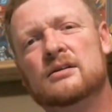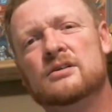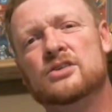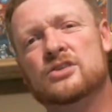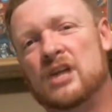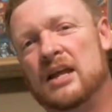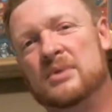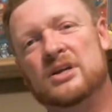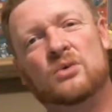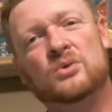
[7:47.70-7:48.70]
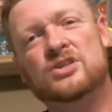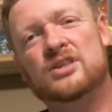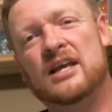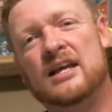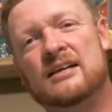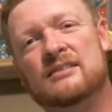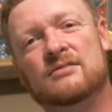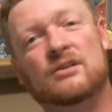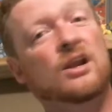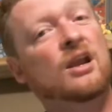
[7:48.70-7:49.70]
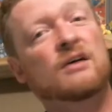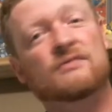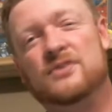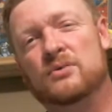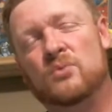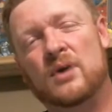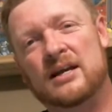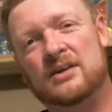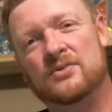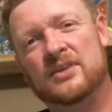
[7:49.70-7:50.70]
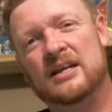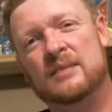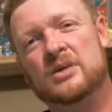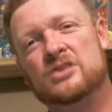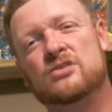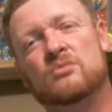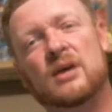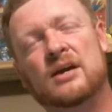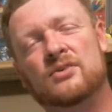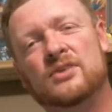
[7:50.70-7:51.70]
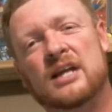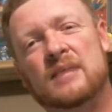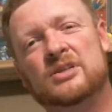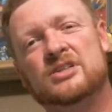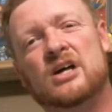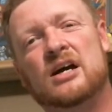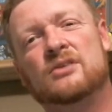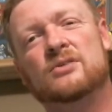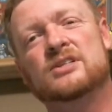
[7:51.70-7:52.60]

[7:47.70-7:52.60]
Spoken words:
Just let me know what you think. Love the red on the image, the red on the name of the title.